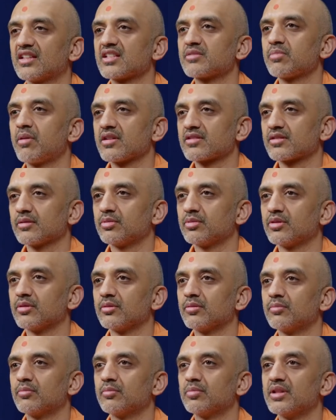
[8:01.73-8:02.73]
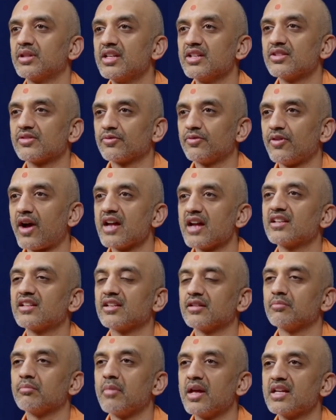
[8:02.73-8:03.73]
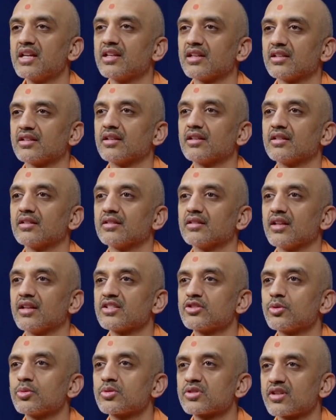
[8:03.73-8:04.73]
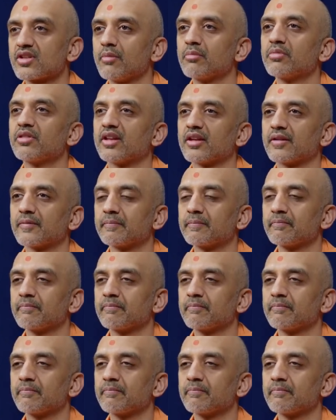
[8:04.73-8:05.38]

that's possible, please find it, make it. Let's do something.